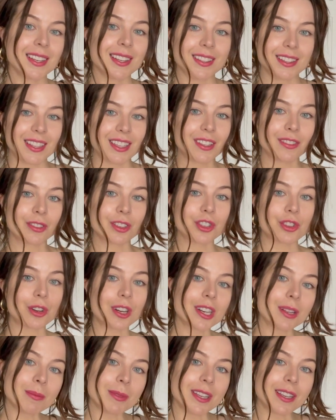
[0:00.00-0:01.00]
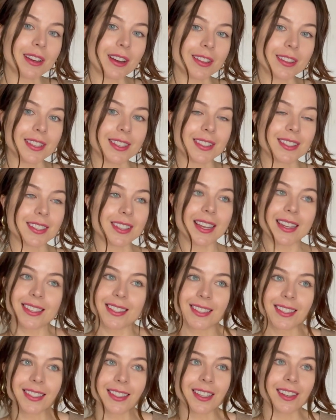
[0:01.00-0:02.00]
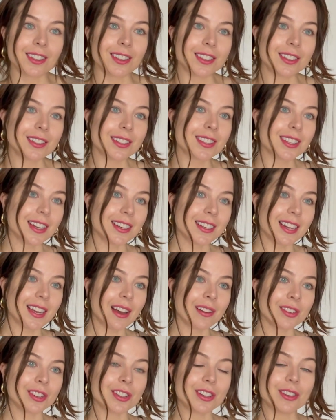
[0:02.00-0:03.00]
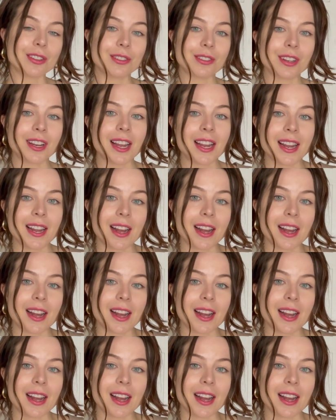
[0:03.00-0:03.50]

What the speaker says: Thank you for joining me on this nice little Sunday afternoon.